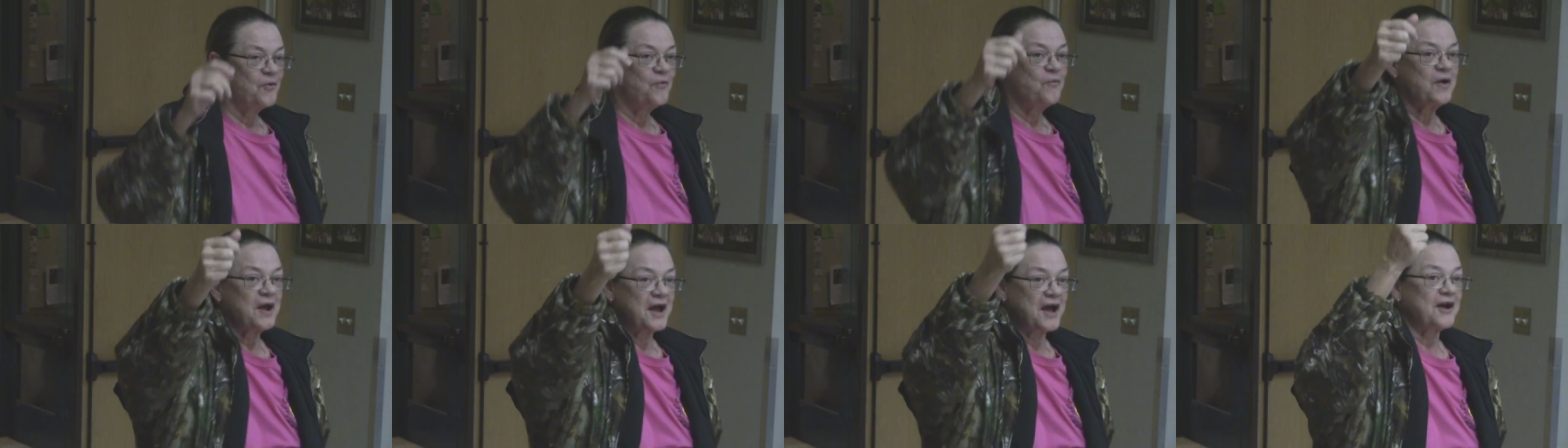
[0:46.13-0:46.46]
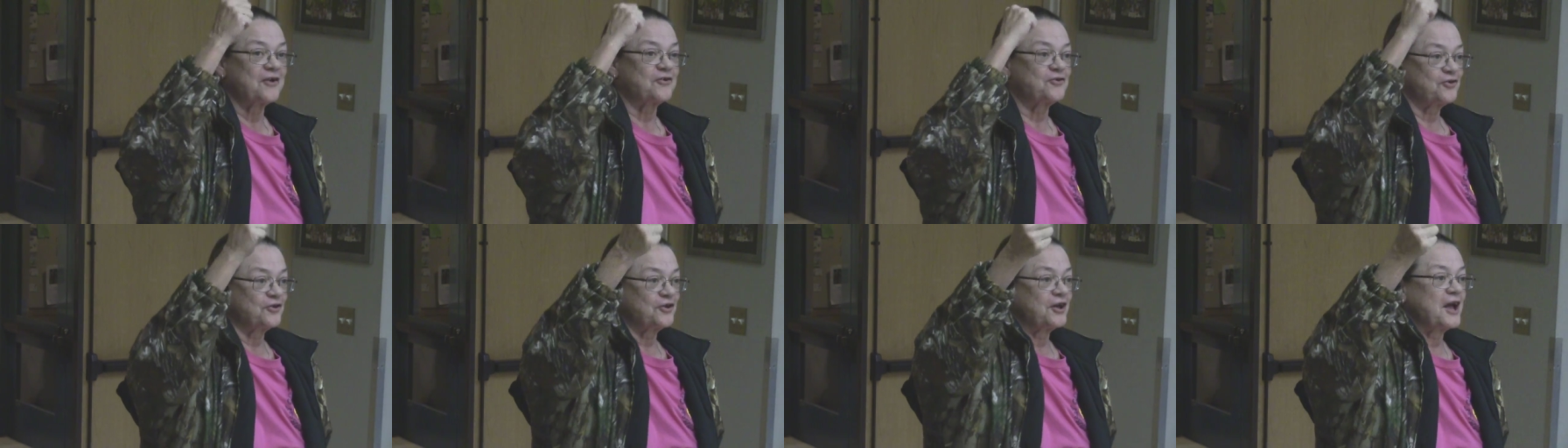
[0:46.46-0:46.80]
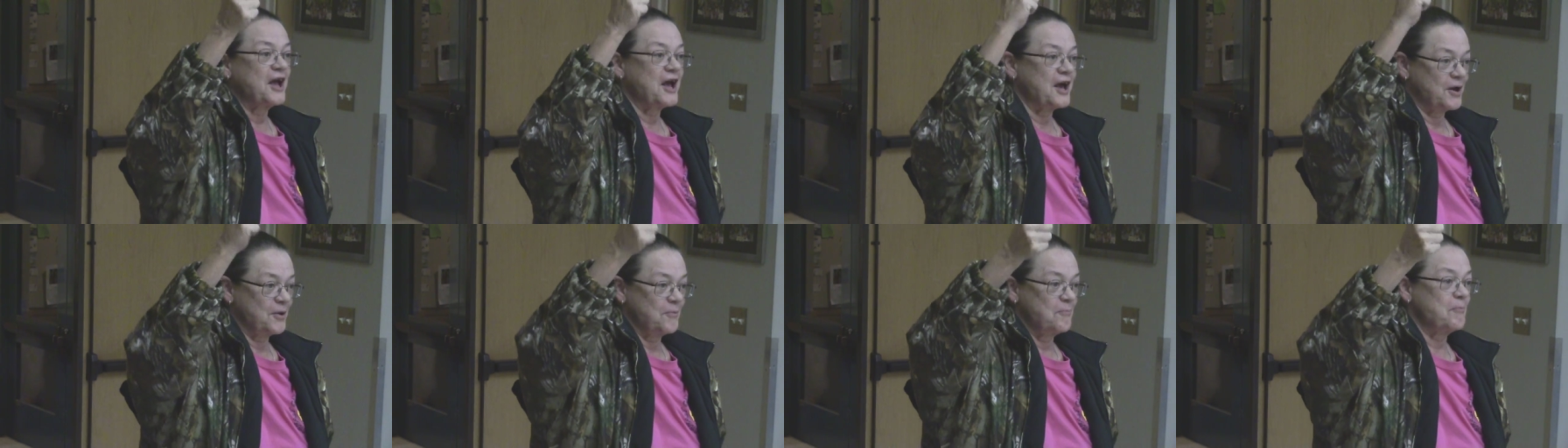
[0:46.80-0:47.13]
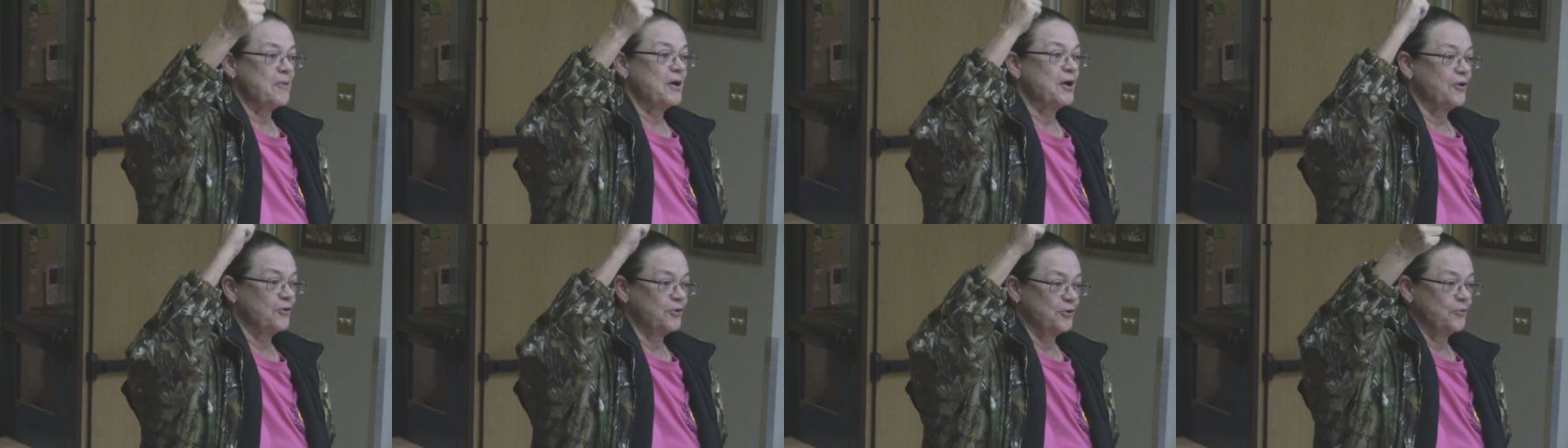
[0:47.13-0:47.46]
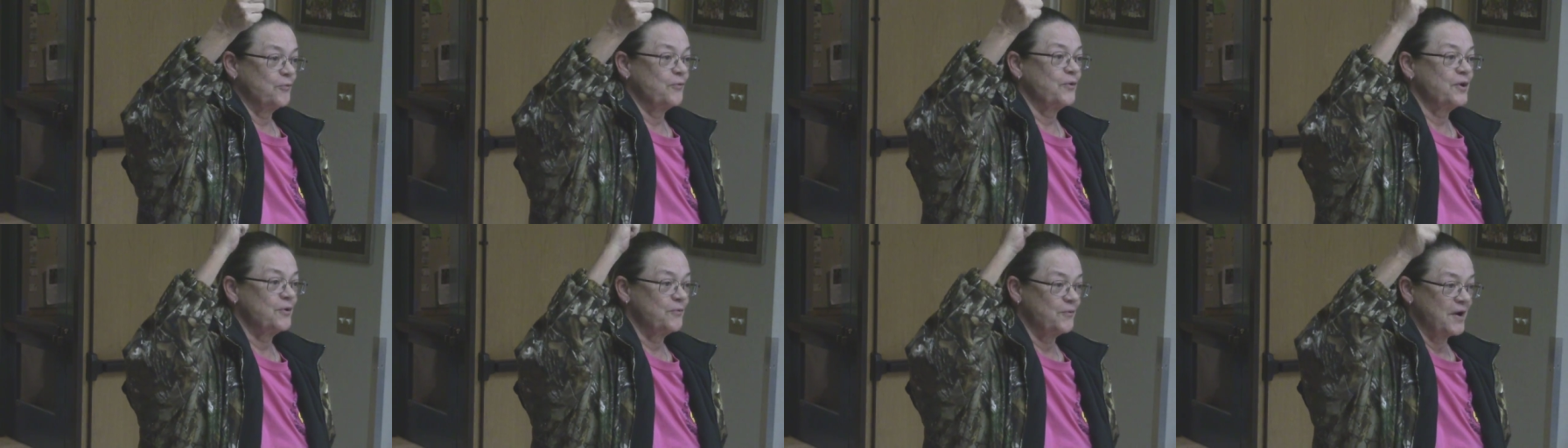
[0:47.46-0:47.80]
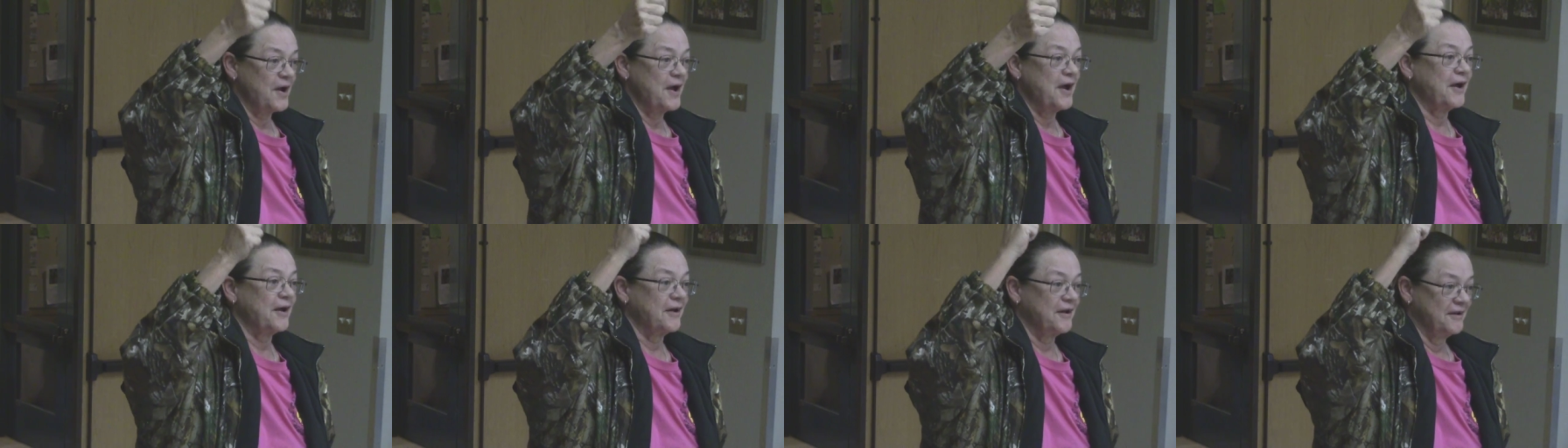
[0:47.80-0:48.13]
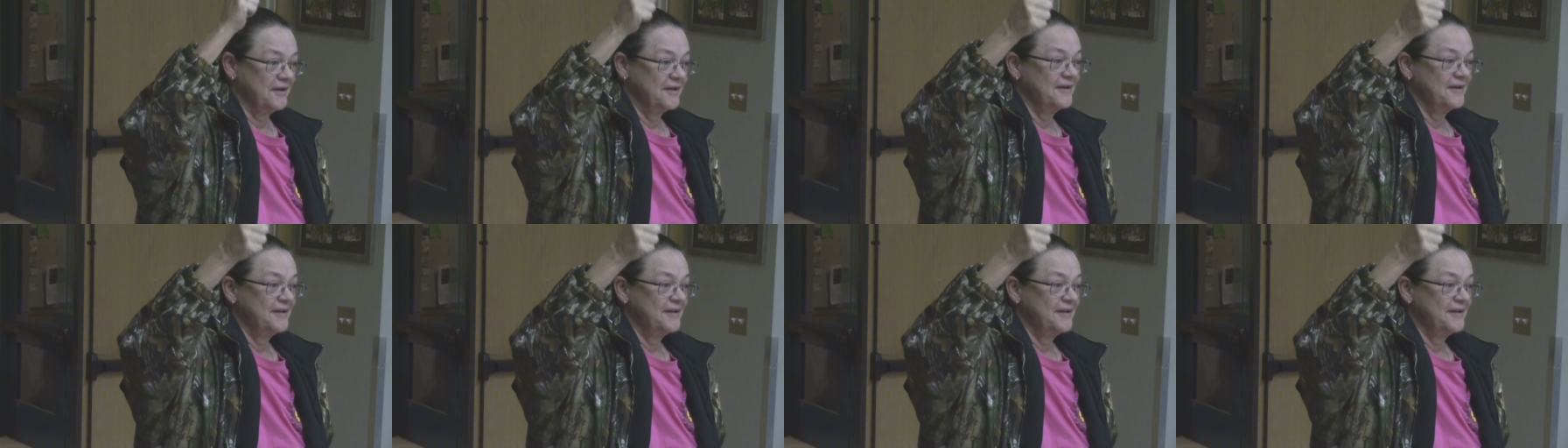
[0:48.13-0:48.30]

We actually had a bell that we rang,